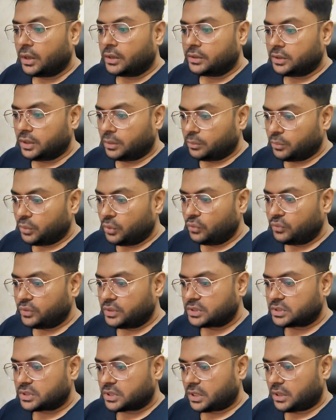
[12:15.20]
The move
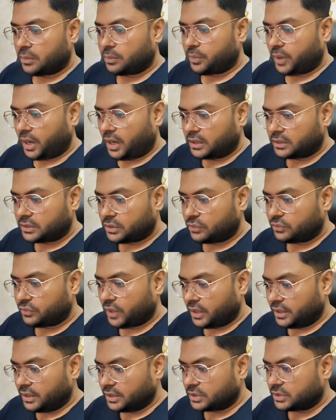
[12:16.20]
is a part of
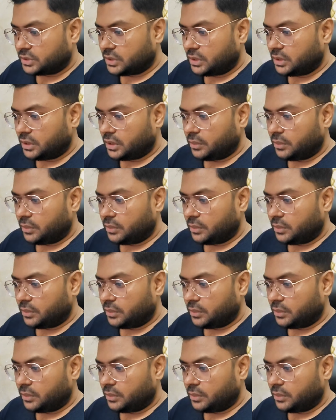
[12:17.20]
additional